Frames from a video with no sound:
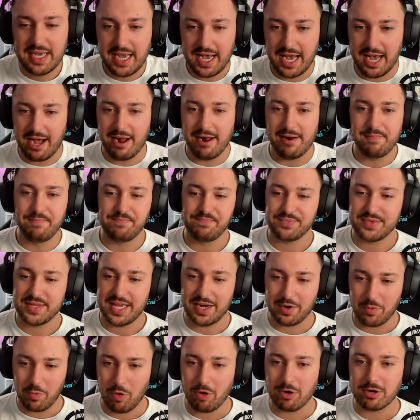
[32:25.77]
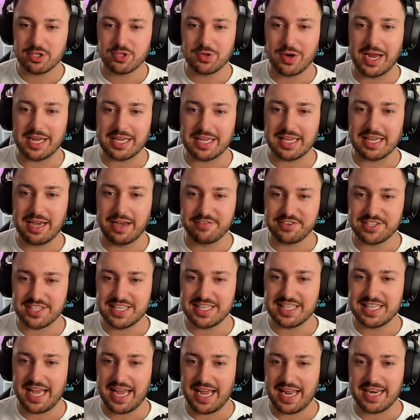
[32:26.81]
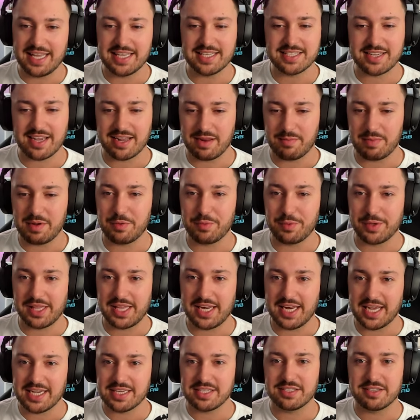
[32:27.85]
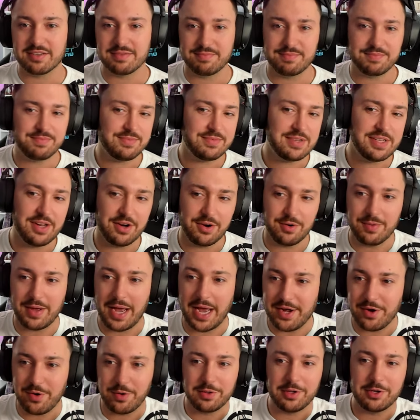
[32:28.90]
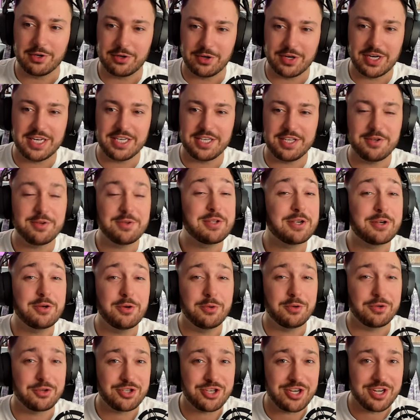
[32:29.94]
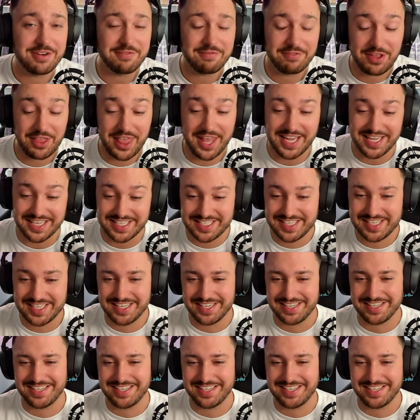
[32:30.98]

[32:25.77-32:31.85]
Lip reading: And award tracking, obviously, that is going to be really nice to, I no longer need to use a Google Sheet for this.